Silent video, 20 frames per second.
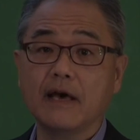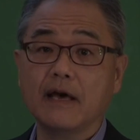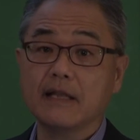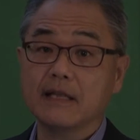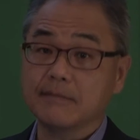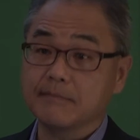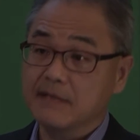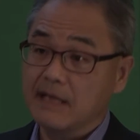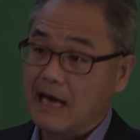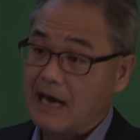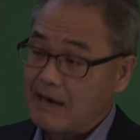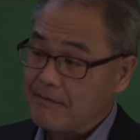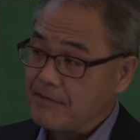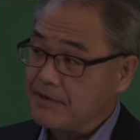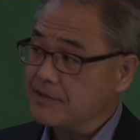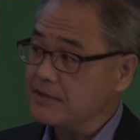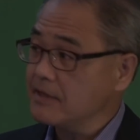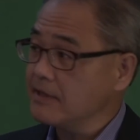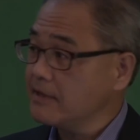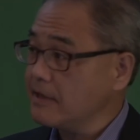and
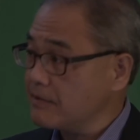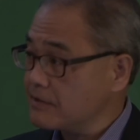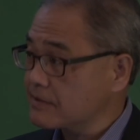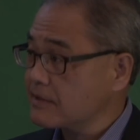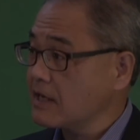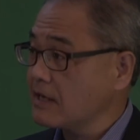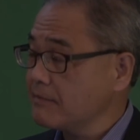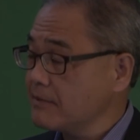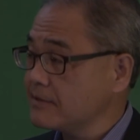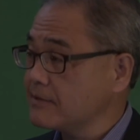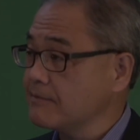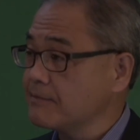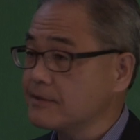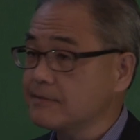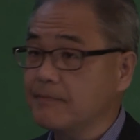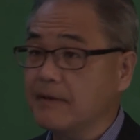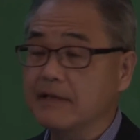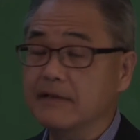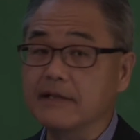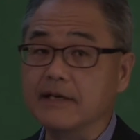obviously there's got to be some
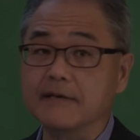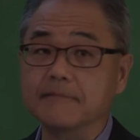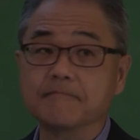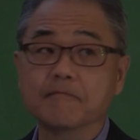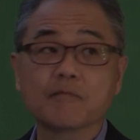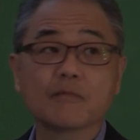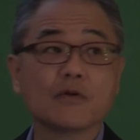spending.